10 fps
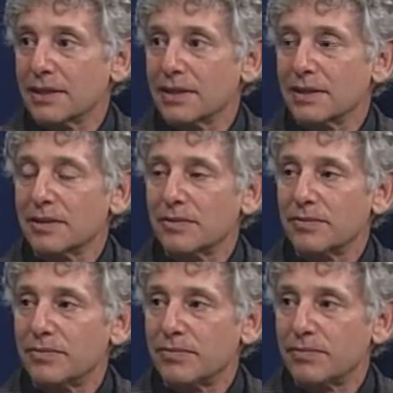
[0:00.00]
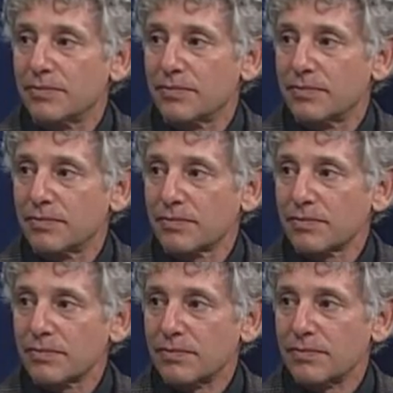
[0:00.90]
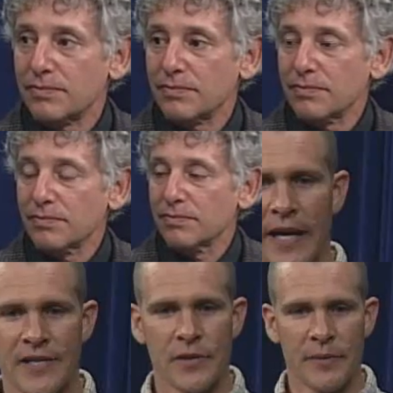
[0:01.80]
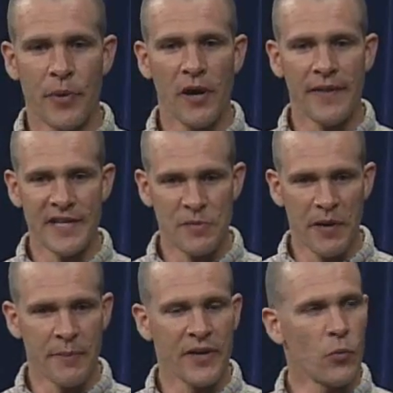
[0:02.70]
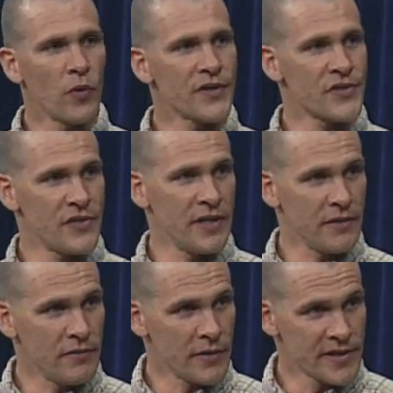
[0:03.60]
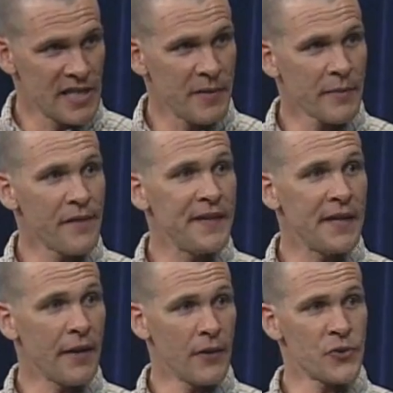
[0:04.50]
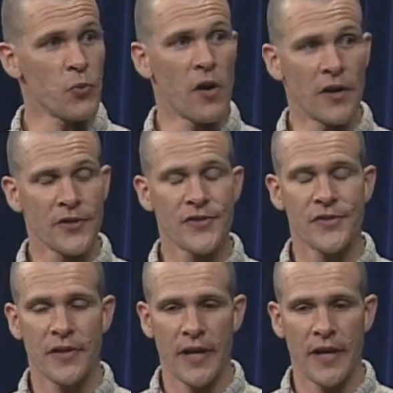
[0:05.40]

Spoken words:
I was affiliated with several, as in part of the experiment was dipping my feet into those waters.